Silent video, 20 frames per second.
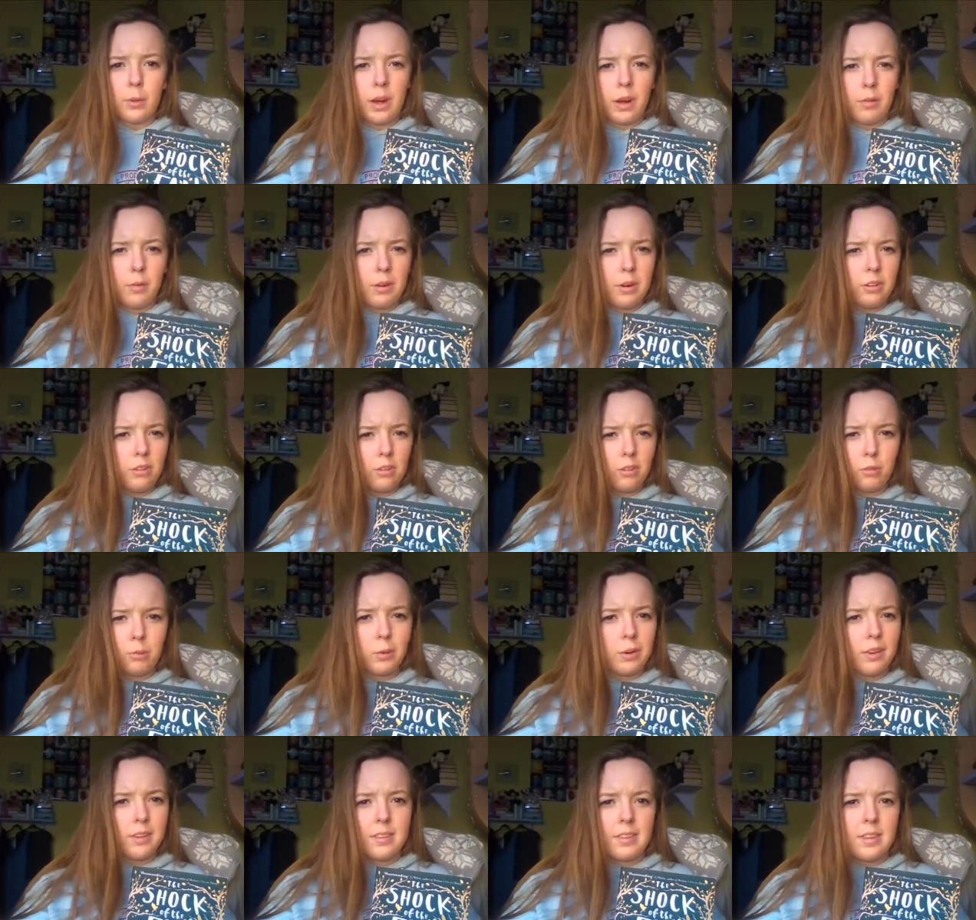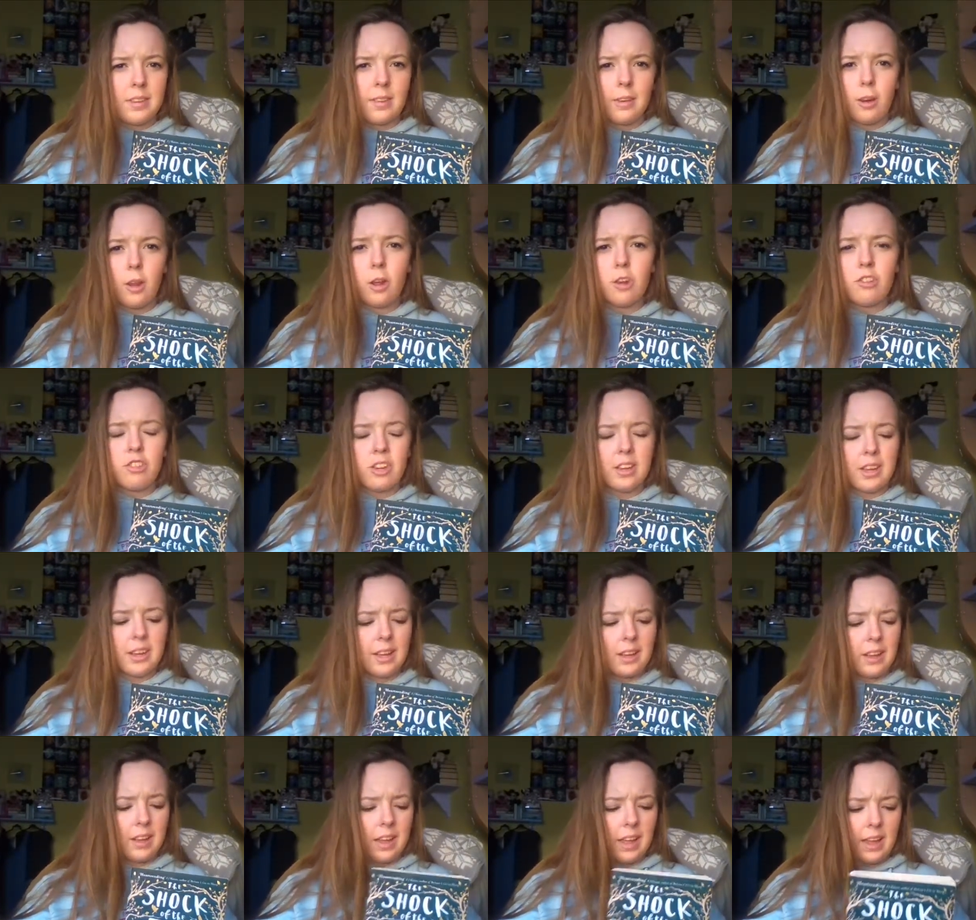but I just wouldn't see the
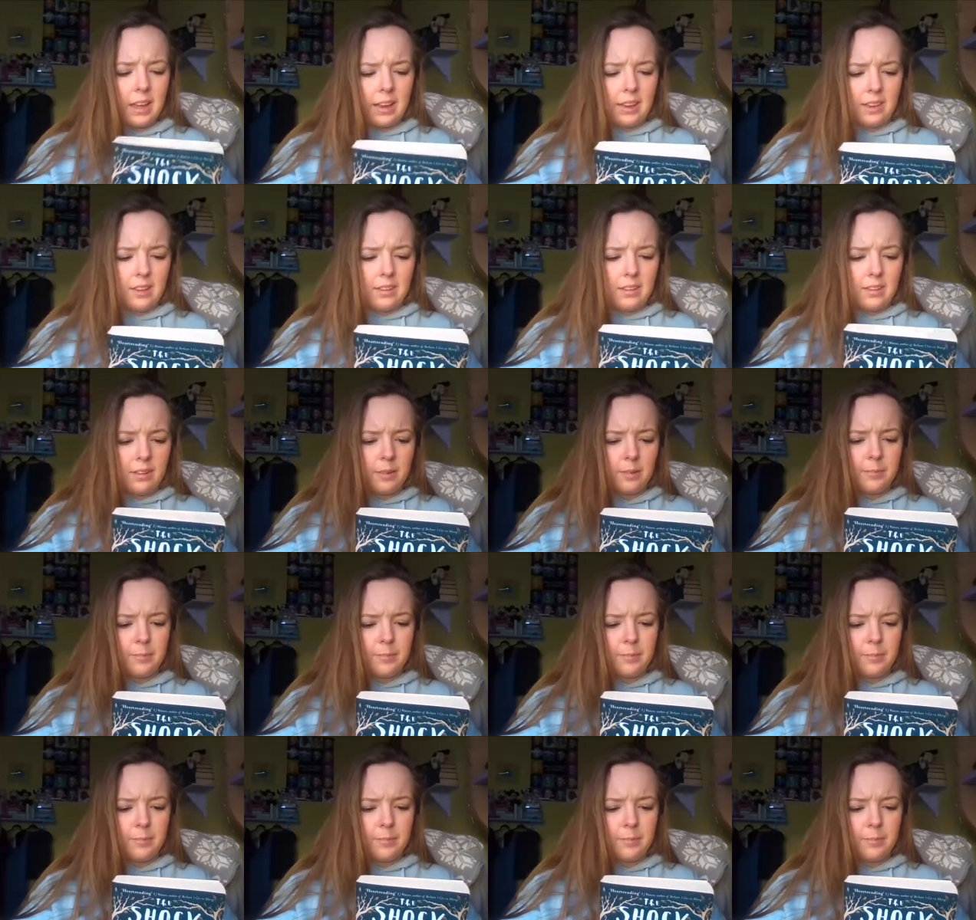logic, and